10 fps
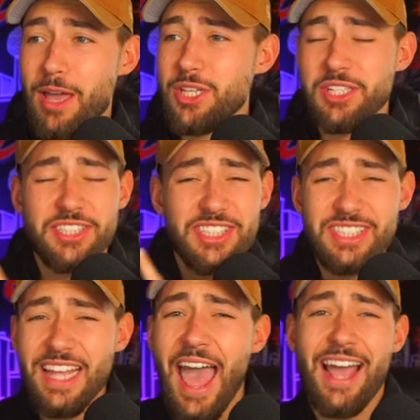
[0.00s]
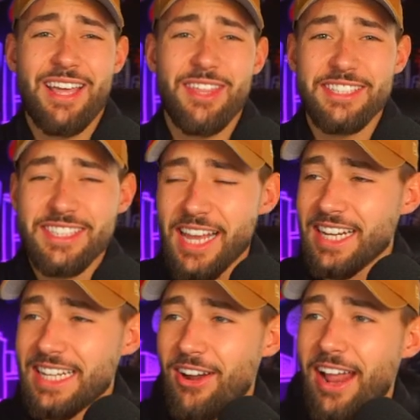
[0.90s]
and just stack this
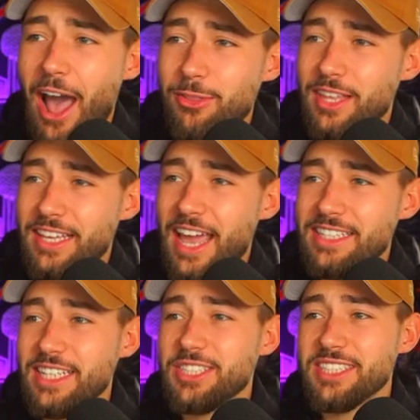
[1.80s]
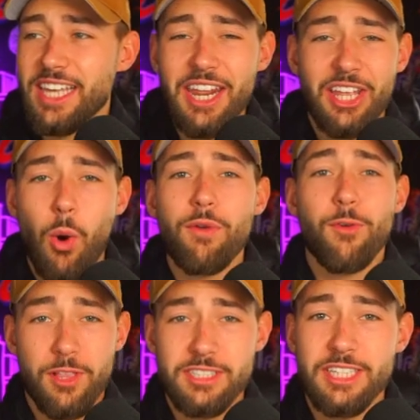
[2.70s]
secondary out the gates and just get it going
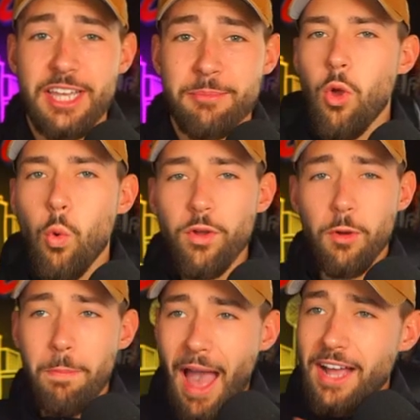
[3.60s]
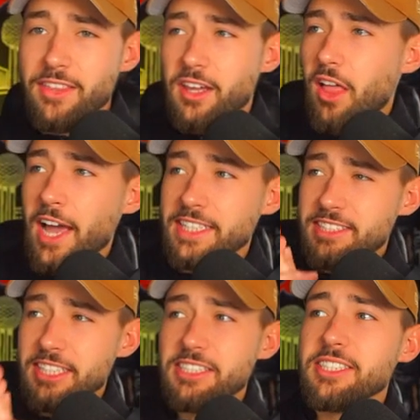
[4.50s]
for this team. We are back on the clock at
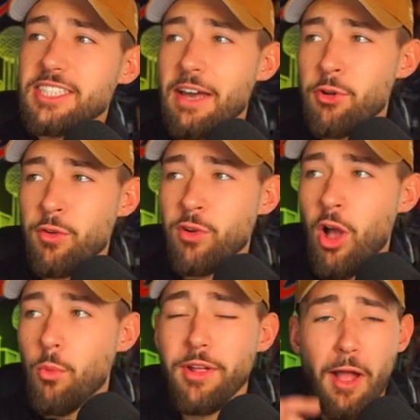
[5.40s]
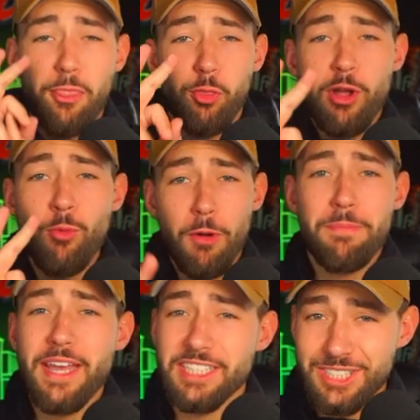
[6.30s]
67 overall, and we got three more
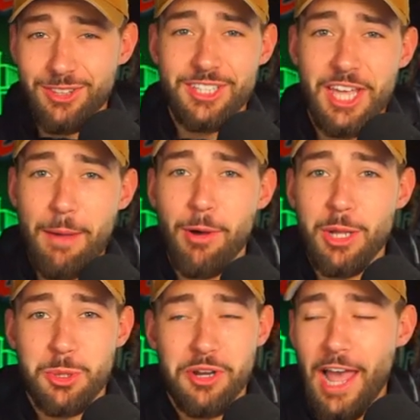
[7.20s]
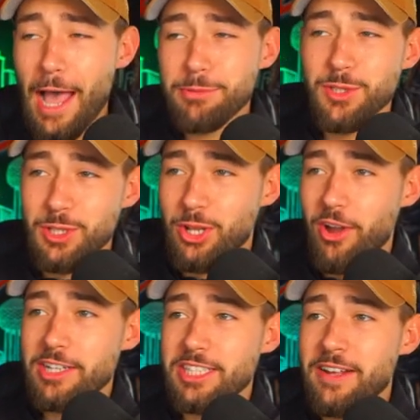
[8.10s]
picks still in the top 100. Absolutely
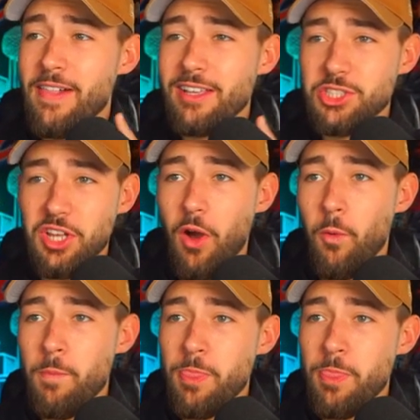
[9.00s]
crazy. So